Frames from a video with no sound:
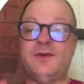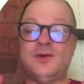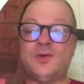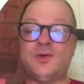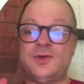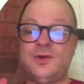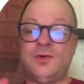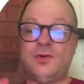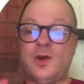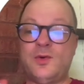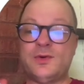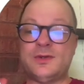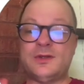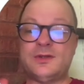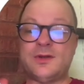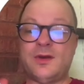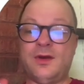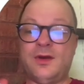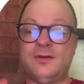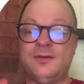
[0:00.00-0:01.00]
Studio is
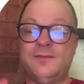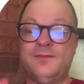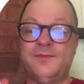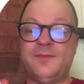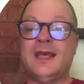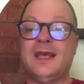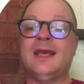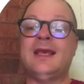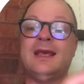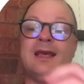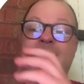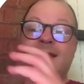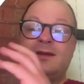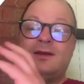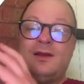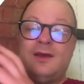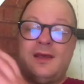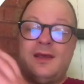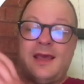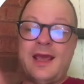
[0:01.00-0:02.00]
installed.
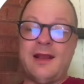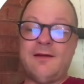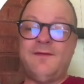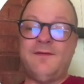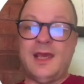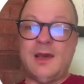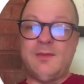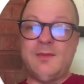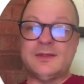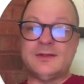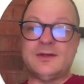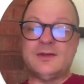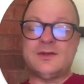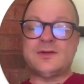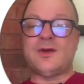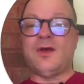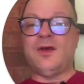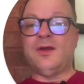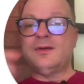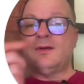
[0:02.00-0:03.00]
NVM is
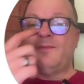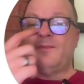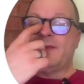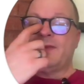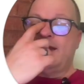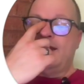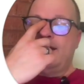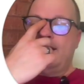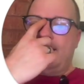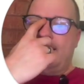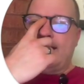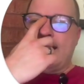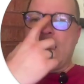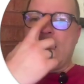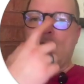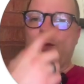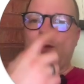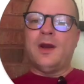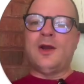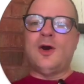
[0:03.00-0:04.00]
installed.
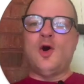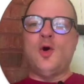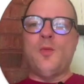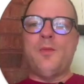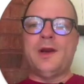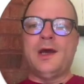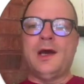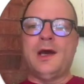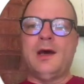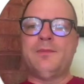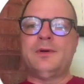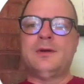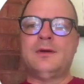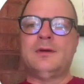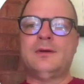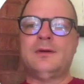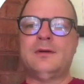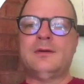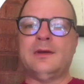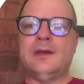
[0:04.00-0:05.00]
Now we're going to open up,
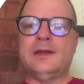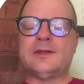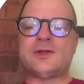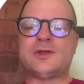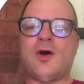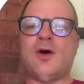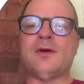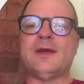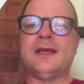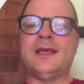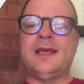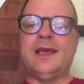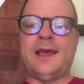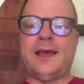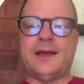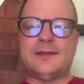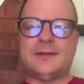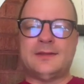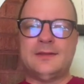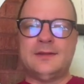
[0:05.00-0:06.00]
install
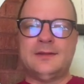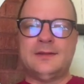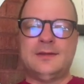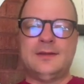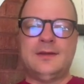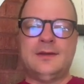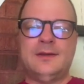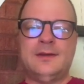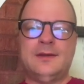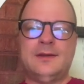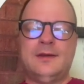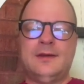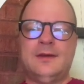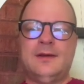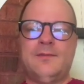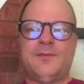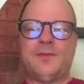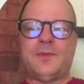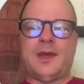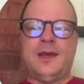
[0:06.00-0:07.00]
Git.
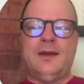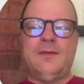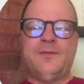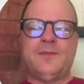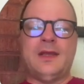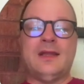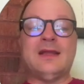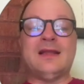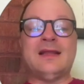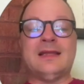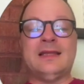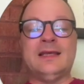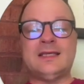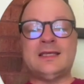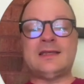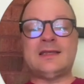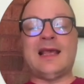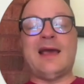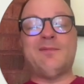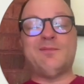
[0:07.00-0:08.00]
Okay,
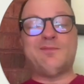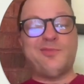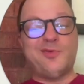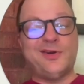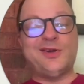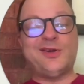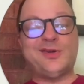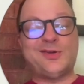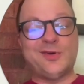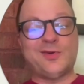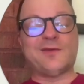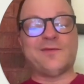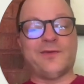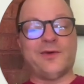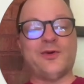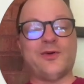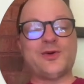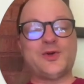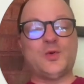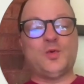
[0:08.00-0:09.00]
this, I'm pretty sure the
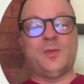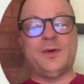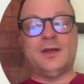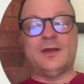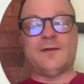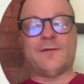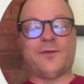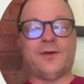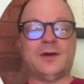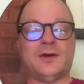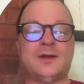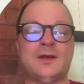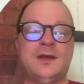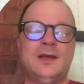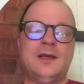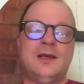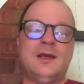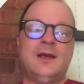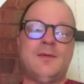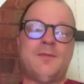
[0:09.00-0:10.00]
version will be different,
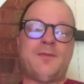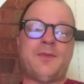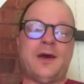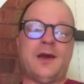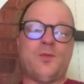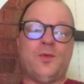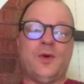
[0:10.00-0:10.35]
but we